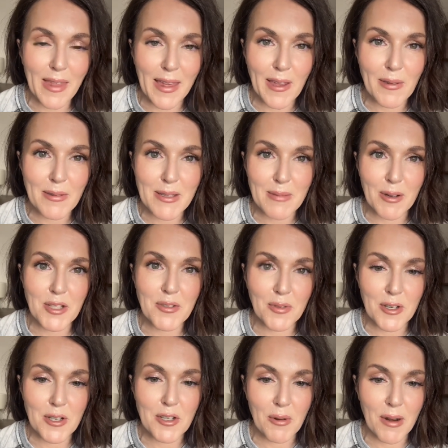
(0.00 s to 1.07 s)
Thank you so much
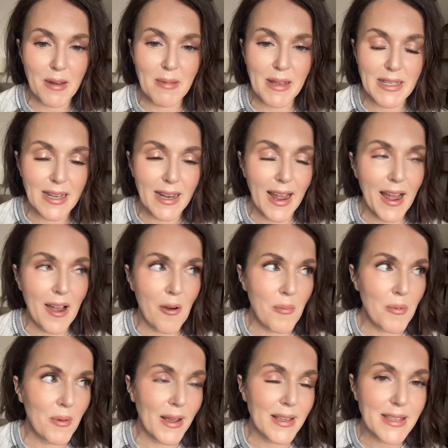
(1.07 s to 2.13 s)
for joining me today. I
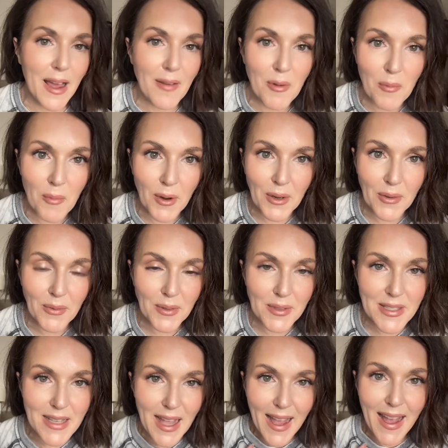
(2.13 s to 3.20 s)
hope you guys have a wonderful
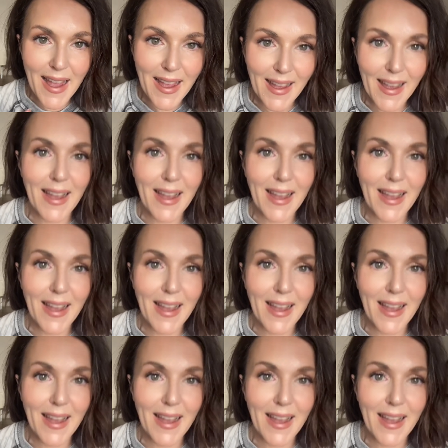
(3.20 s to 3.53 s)
day,